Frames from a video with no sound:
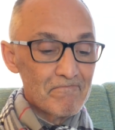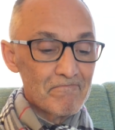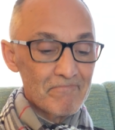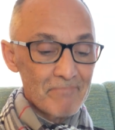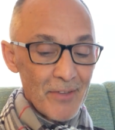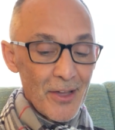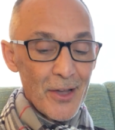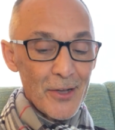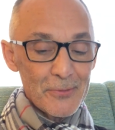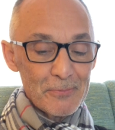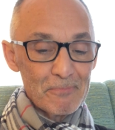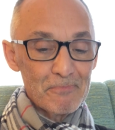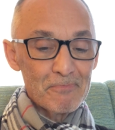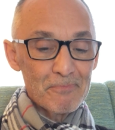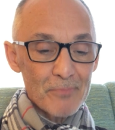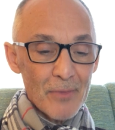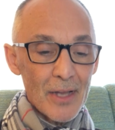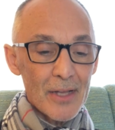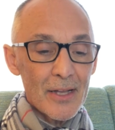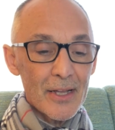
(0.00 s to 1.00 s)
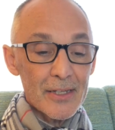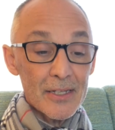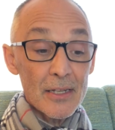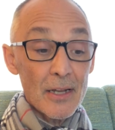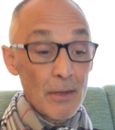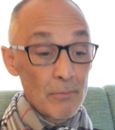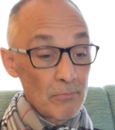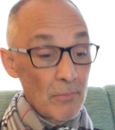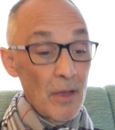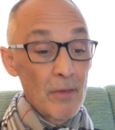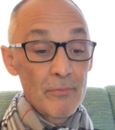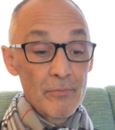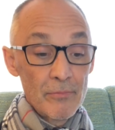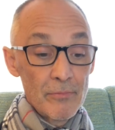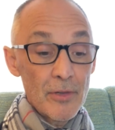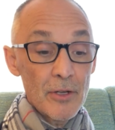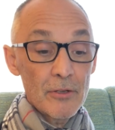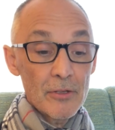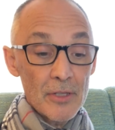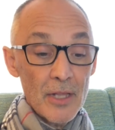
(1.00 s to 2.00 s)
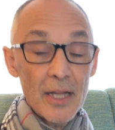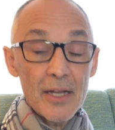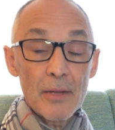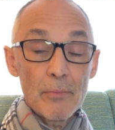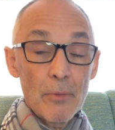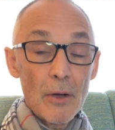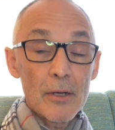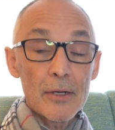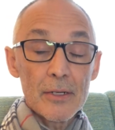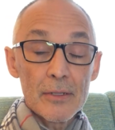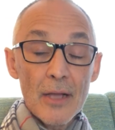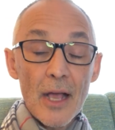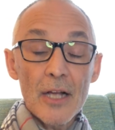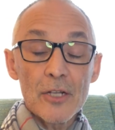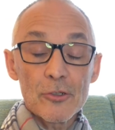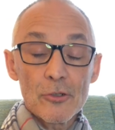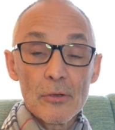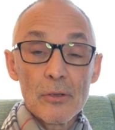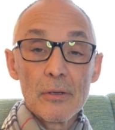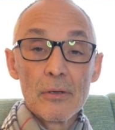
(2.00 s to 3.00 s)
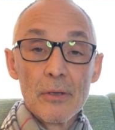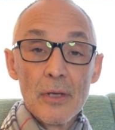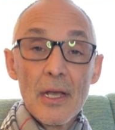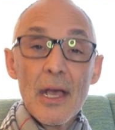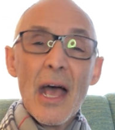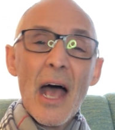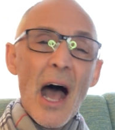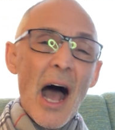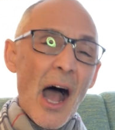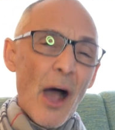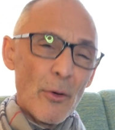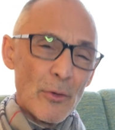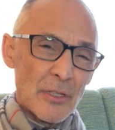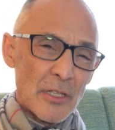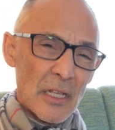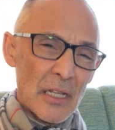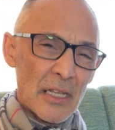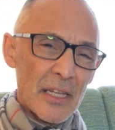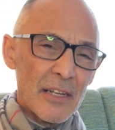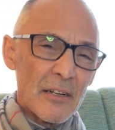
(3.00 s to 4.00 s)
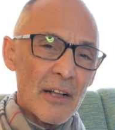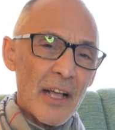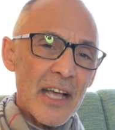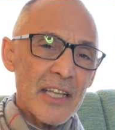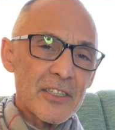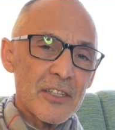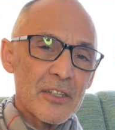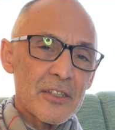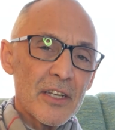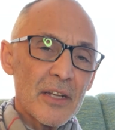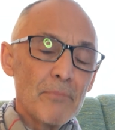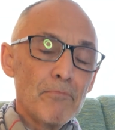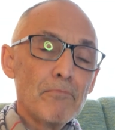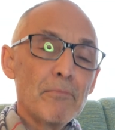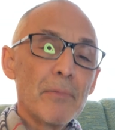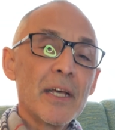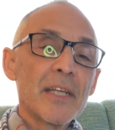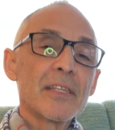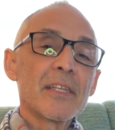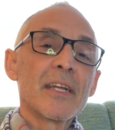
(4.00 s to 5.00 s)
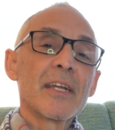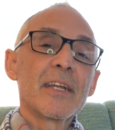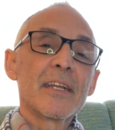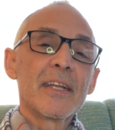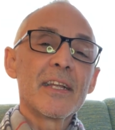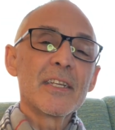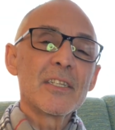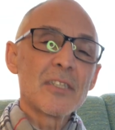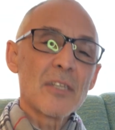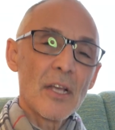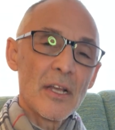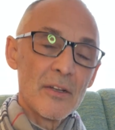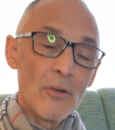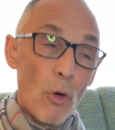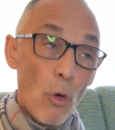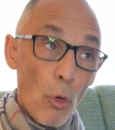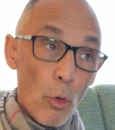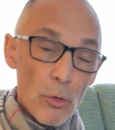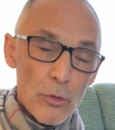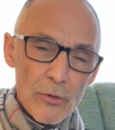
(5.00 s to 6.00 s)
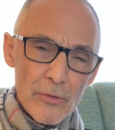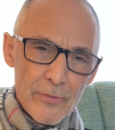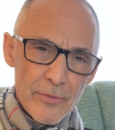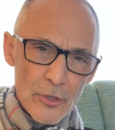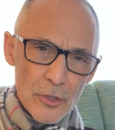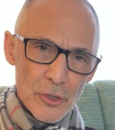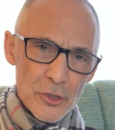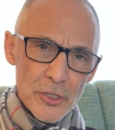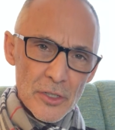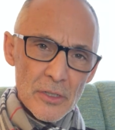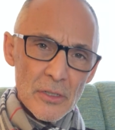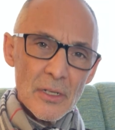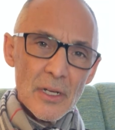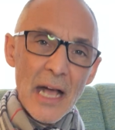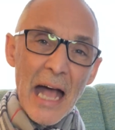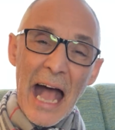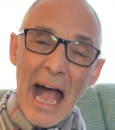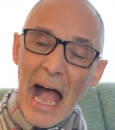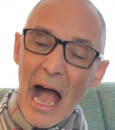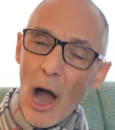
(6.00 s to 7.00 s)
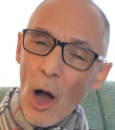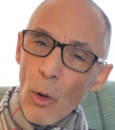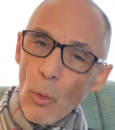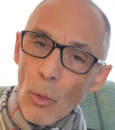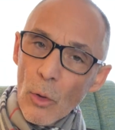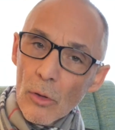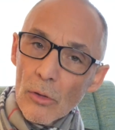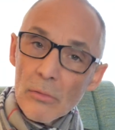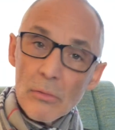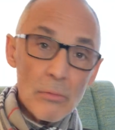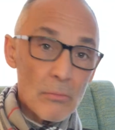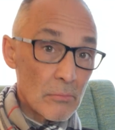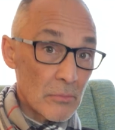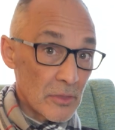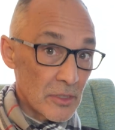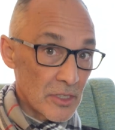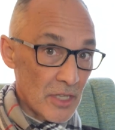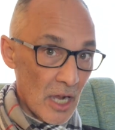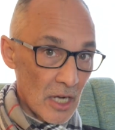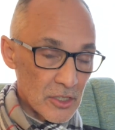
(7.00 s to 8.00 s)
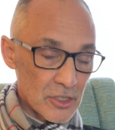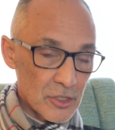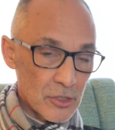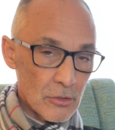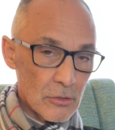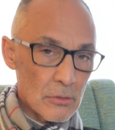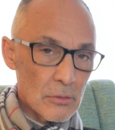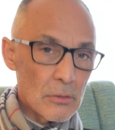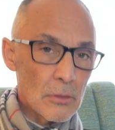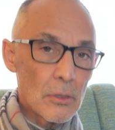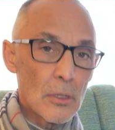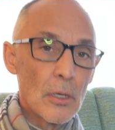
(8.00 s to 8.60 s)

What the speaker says: Yeah, I like it. I'm very glad I bought it, actually. I was a little hesitant, being that it is an older version. How old? Not sure.